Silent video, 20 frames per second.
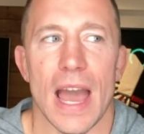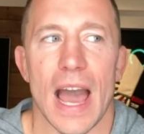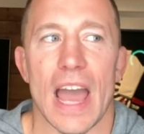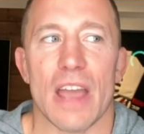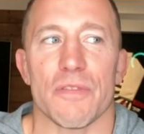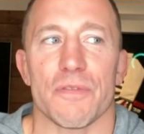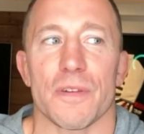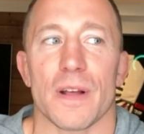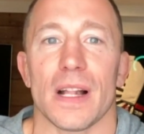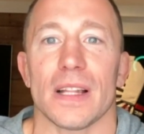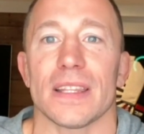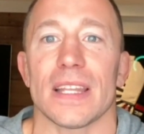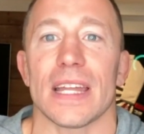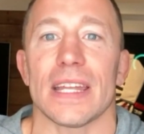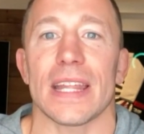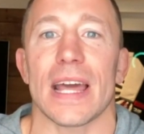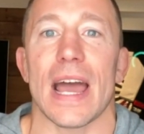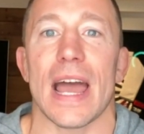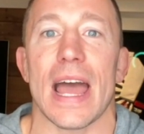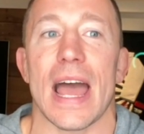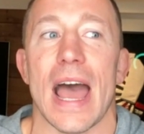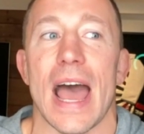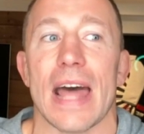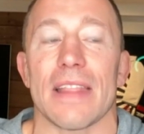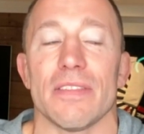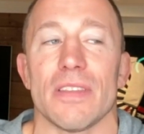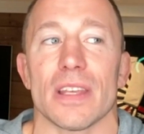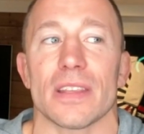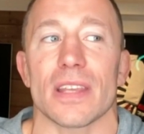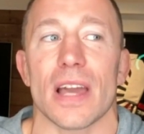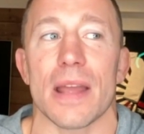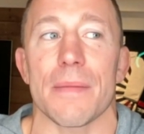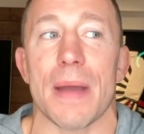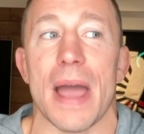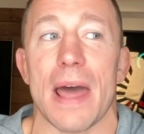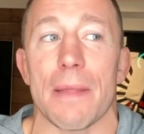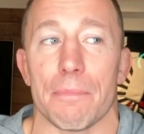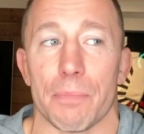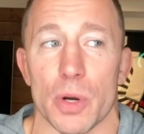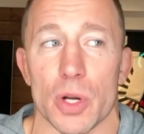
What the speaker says: I felt that at the time I had